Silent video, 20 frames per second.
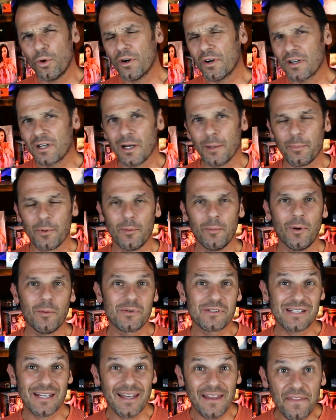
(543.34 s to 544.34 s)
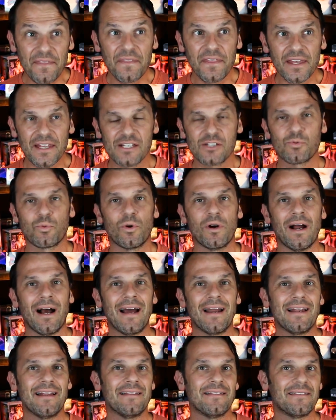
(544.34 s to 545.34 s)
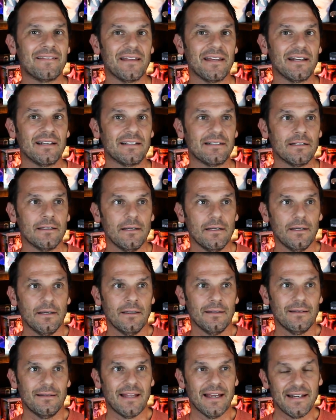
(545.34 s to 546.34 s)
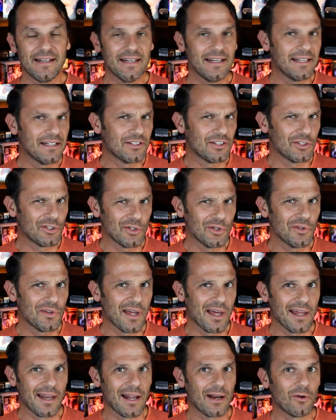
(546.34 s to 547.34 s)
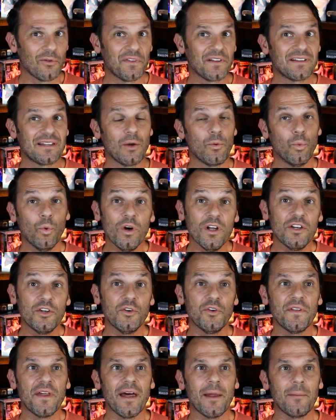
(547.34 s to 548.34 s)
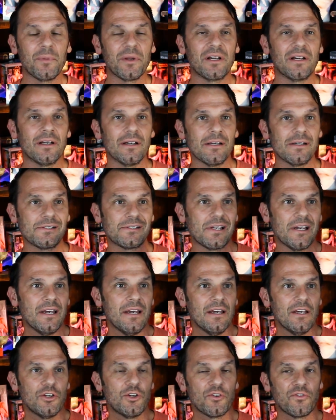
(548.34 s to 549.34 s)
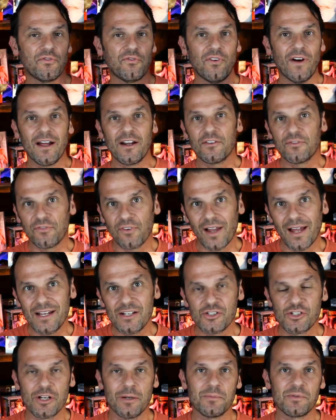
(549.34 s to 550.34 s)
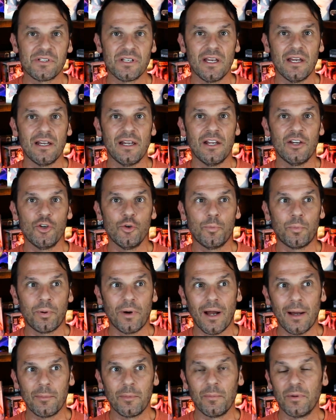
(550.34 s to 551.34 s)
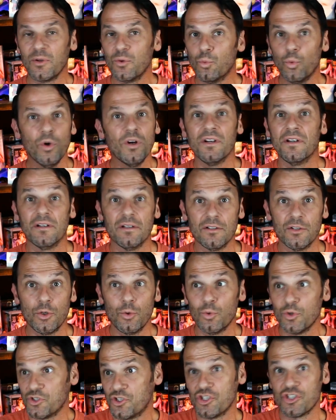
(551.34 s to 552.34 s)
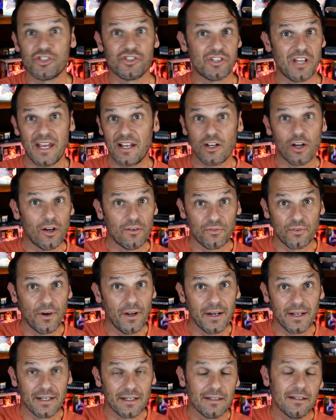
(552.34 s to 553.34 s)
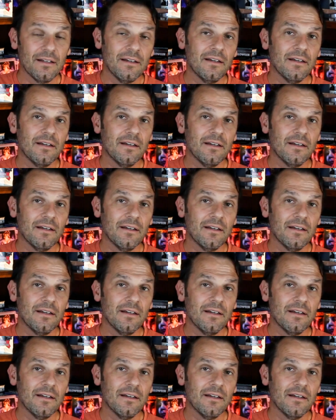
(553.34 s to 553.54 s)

were a couple of moments in this where I didn't think they needed to do that. I don't think they would do that, because your fight or flight jumps in and you probably wouldn't. You would just take off running.